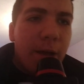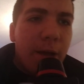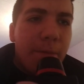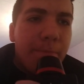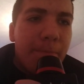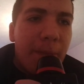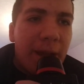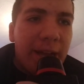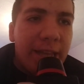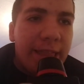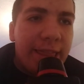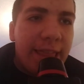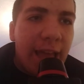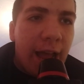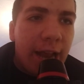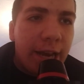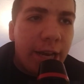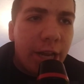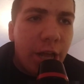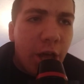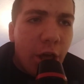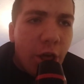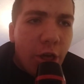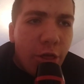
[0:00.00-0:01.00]
make that
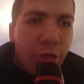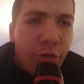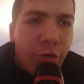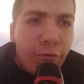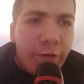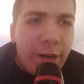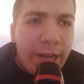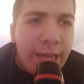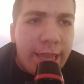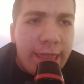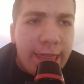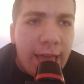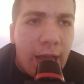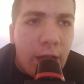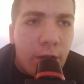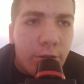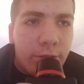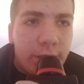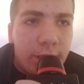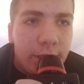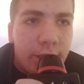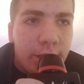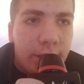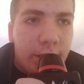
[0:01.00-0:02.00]

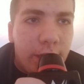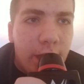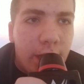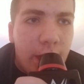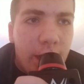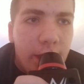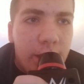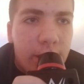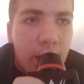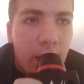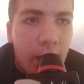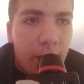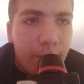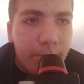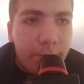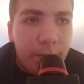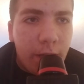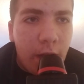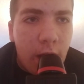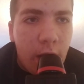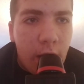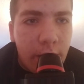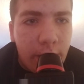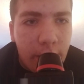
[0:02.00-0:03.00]
3,000 times
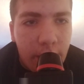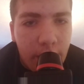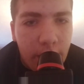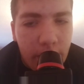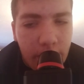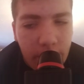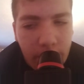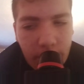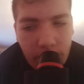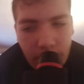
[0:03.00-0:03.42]
harder.